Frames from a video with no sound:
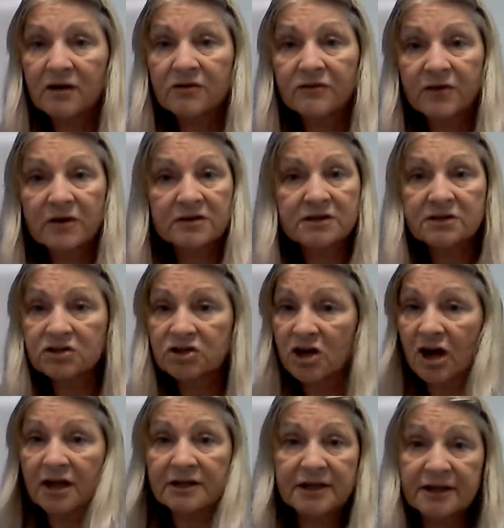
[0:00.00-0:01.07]
First,
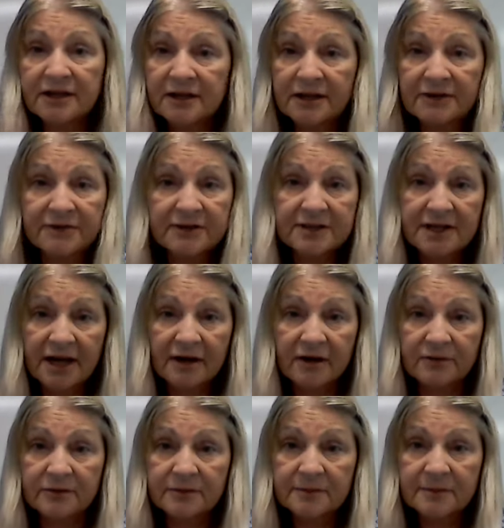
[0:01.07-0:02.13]
John didn't live in
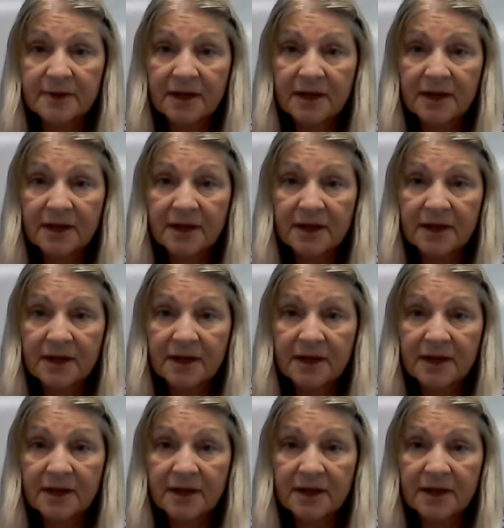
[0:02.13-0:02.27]
town.